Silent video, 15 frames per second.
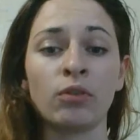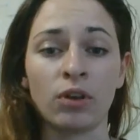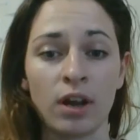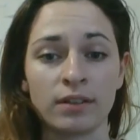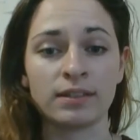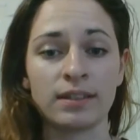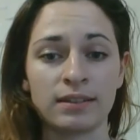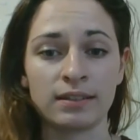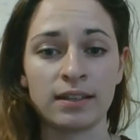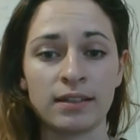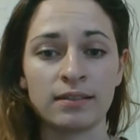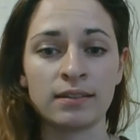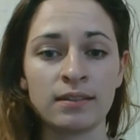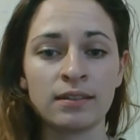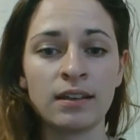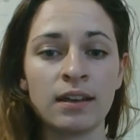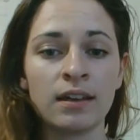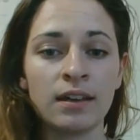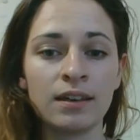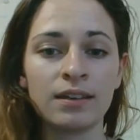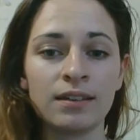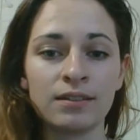processes.
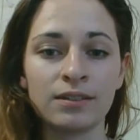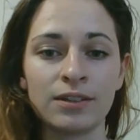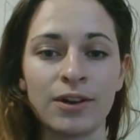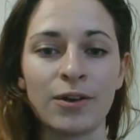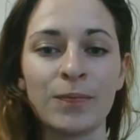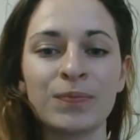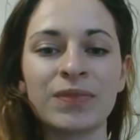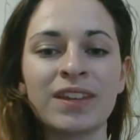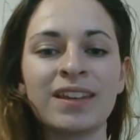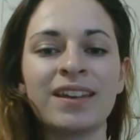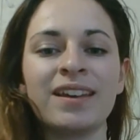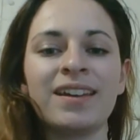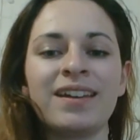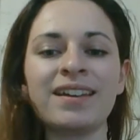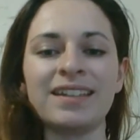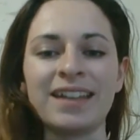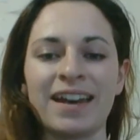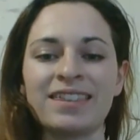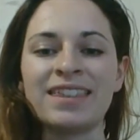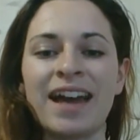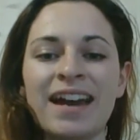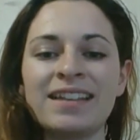So, yeah,
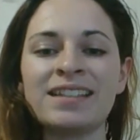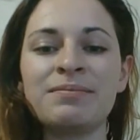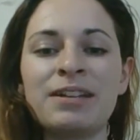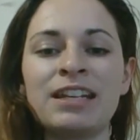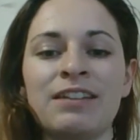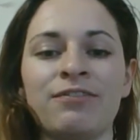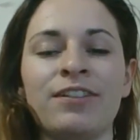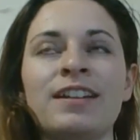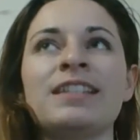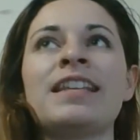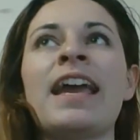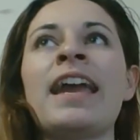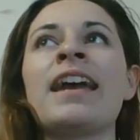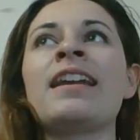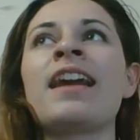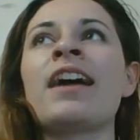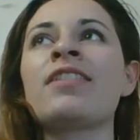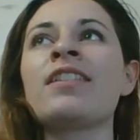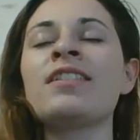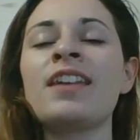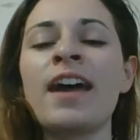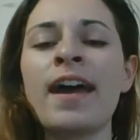that is the main difference. And I
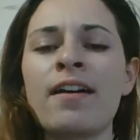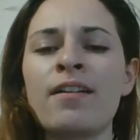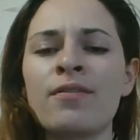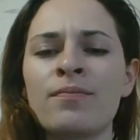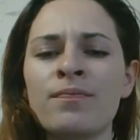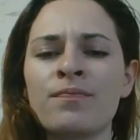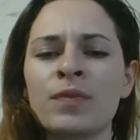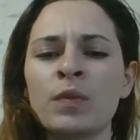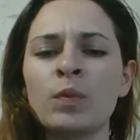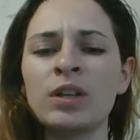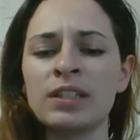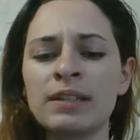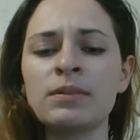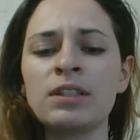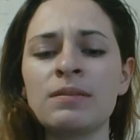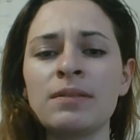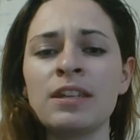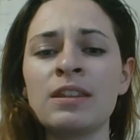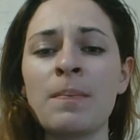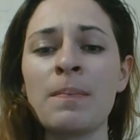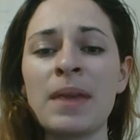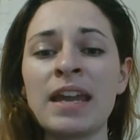think that what it seems to me
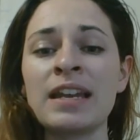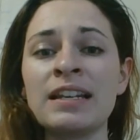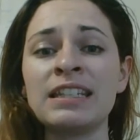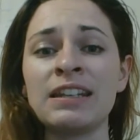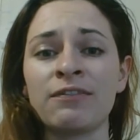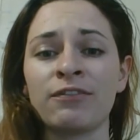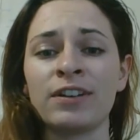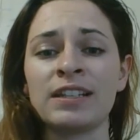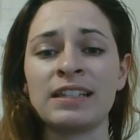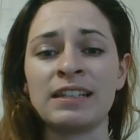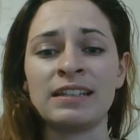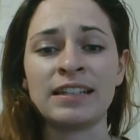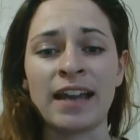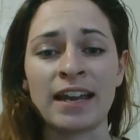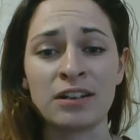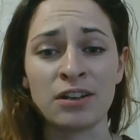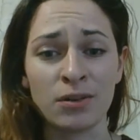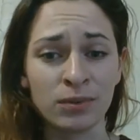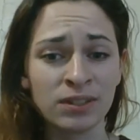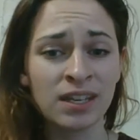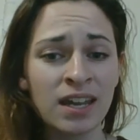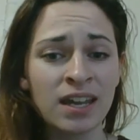the main difference in
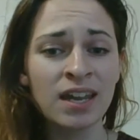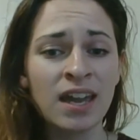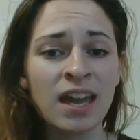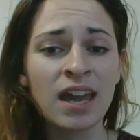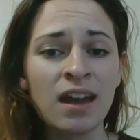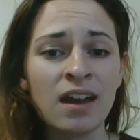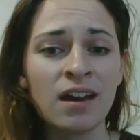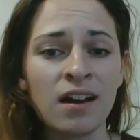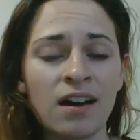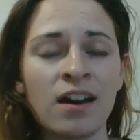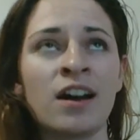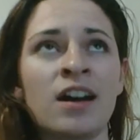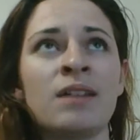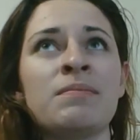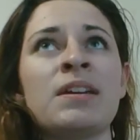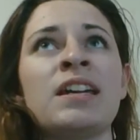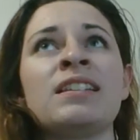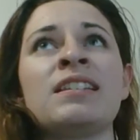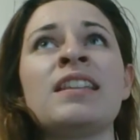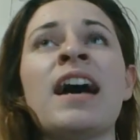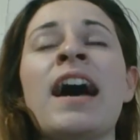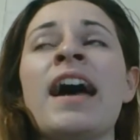diagnosing
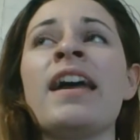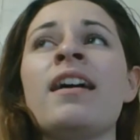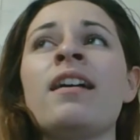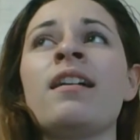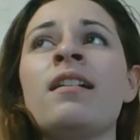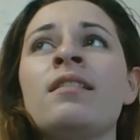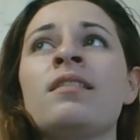is that